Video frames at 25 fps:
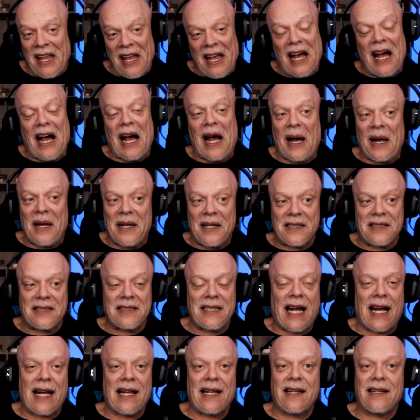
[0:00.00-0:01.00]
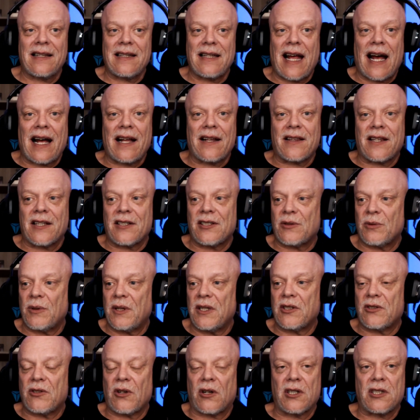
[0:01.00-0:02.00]
It's not the
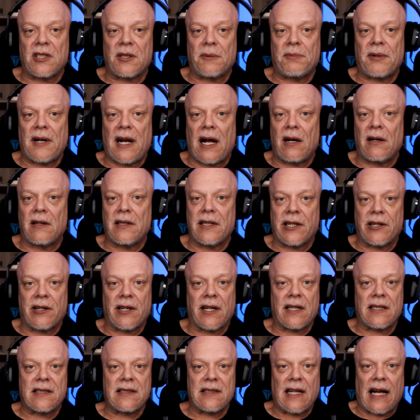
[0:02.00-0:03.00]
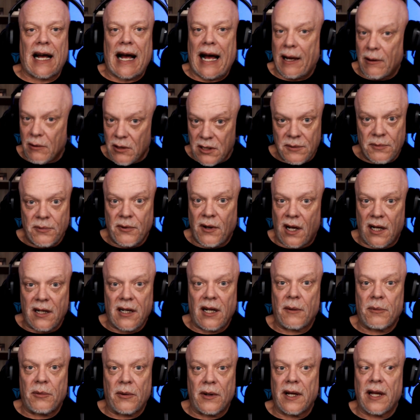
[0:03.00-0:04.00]
sweet Georgia Brown lyrics I was brought
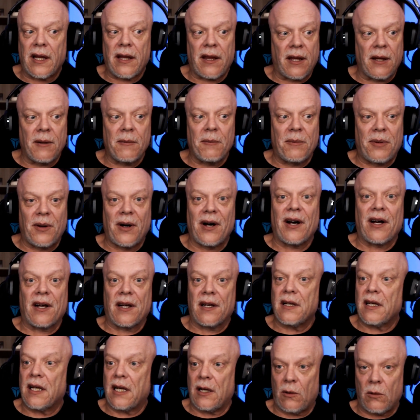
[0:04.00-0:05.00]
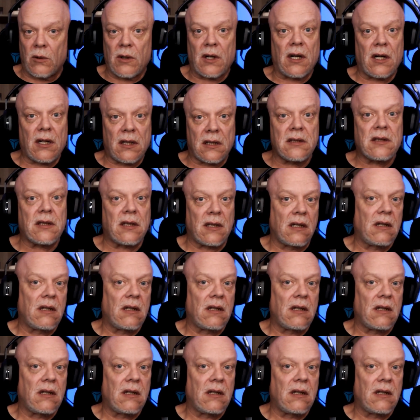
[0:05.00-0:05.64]
up with, but it works.